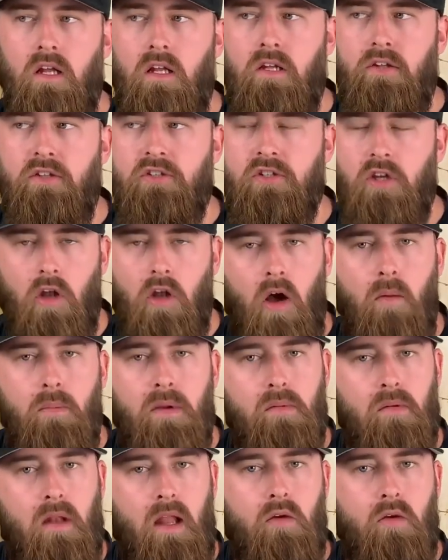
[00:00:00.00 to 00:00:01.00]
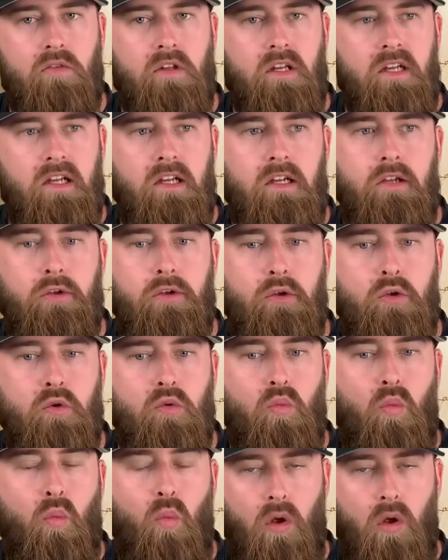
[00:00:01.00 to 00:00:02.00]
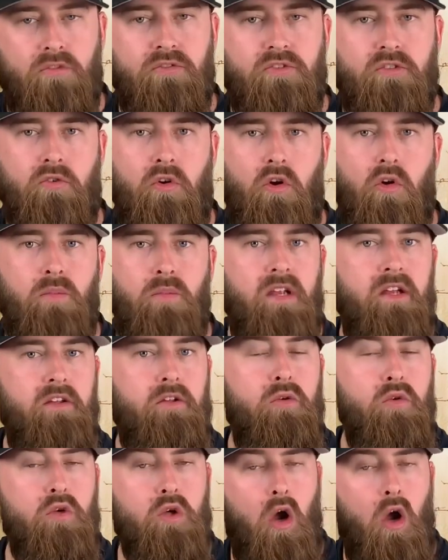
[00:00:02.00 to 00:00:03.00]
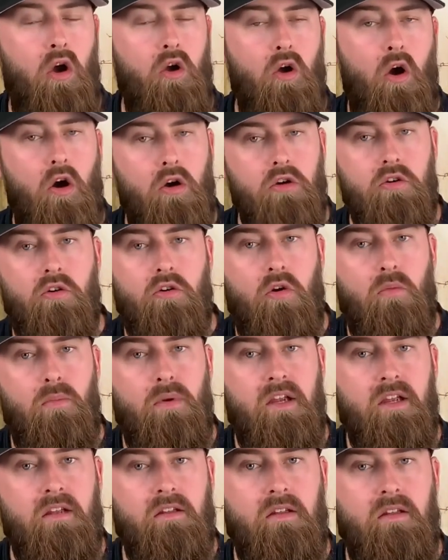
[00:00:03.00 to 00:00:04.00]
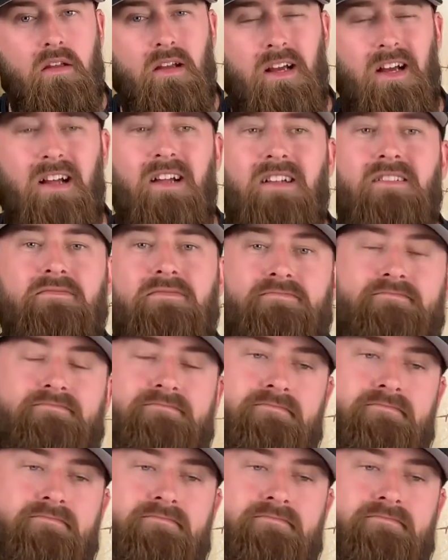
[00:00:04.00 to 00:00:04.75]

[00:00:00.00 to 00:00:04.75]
there's a lot of people out there who want to grow a beard who can't grow a beard, and